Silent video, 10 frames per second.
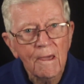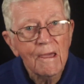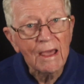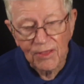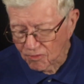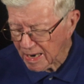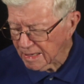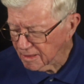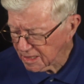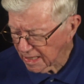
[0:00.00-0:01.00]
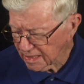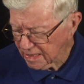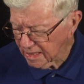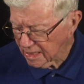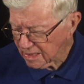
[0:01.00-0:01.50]
And the writer says
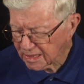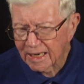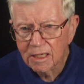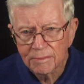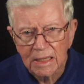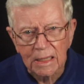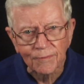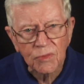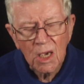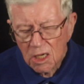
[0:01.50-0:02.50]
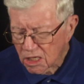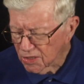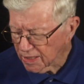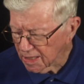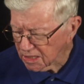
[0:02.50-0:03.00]
this, "Tell me, ye
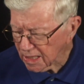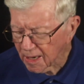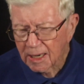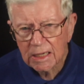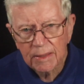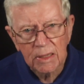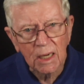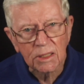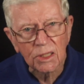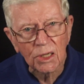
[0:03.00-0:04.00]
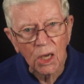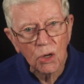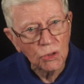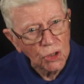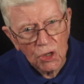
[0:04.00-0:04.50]
that desire to be under the
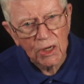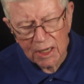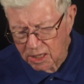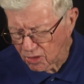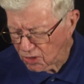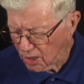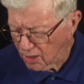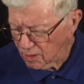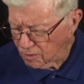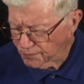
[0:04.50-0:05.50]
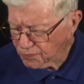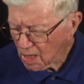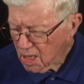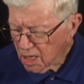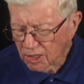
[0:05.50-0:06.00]
law, do you not hear the law?
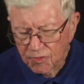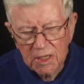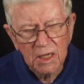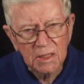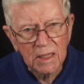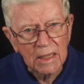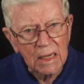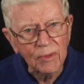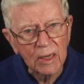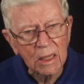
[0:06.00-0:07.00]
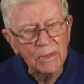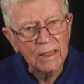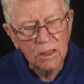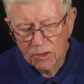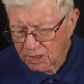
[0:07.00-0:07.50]
It's written that Abraham
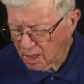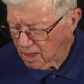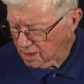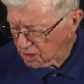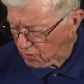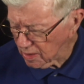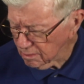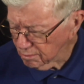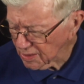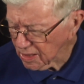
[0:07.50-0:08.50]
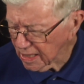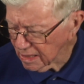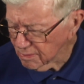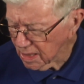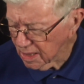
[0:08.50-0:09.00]
had two sons, one by the
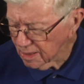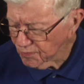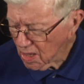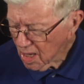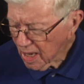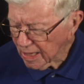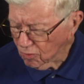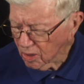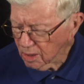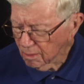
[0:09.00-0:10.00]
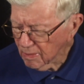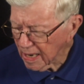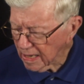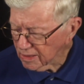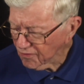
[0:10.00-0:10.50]
handmaid and one
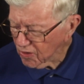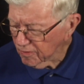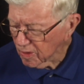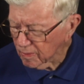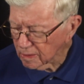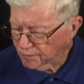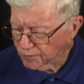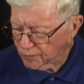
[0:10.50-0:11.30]
by the freewoman.